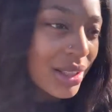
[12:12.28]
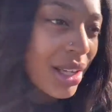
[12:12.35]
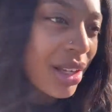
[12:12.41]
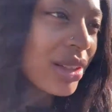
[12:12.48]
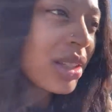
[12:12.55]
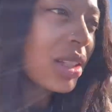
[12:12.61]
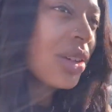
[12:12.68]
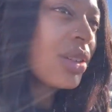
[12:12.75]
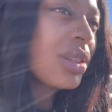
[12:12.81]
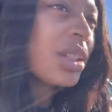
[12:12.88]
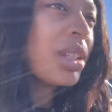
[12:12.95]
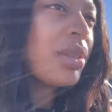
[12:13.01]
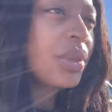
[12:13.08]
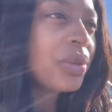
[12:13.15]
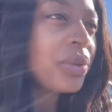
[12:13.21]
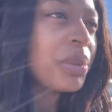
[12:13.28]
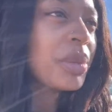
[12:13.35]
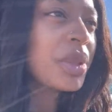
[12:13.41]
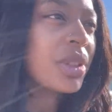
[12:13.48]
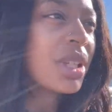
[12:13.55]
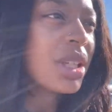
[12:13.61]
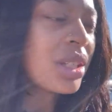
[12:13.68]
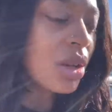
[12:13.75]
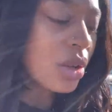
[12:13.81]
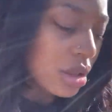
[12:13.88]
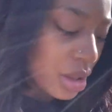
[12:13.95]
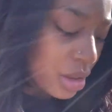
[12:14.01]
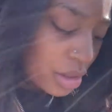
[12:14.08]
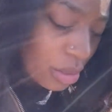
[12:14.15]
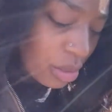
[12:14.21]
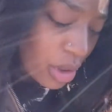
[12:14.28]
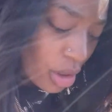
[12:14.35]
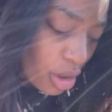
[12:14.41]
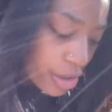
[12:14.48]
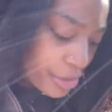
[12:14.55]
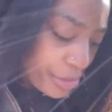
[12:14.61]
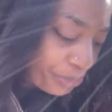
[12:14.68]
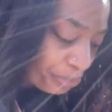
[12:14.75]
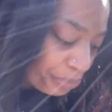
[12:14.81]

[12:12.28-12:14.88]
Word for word: downtown Cleveland from here. That's how close we are.